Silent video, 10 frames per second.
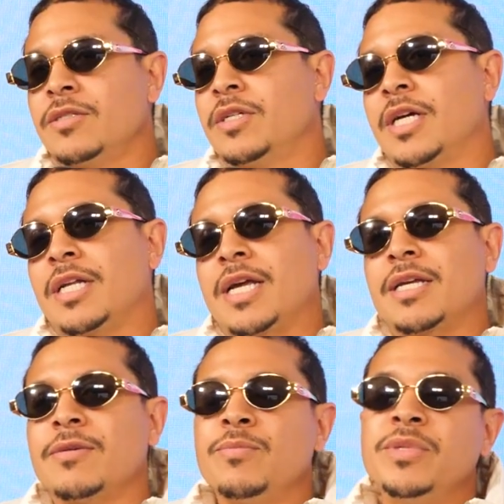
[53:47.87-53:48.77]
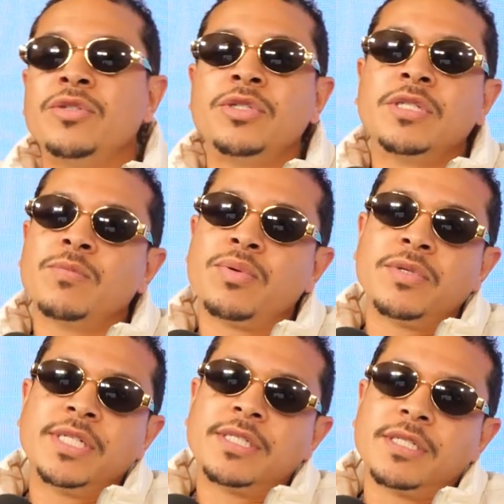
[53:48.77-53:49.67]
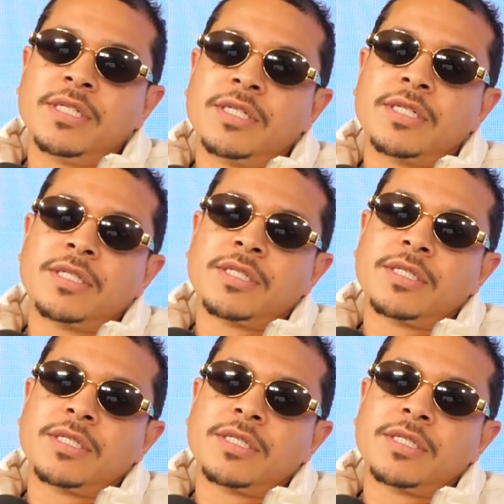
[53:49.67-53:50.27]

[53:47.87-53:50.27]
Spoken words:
you got like 1,000,000 points in there.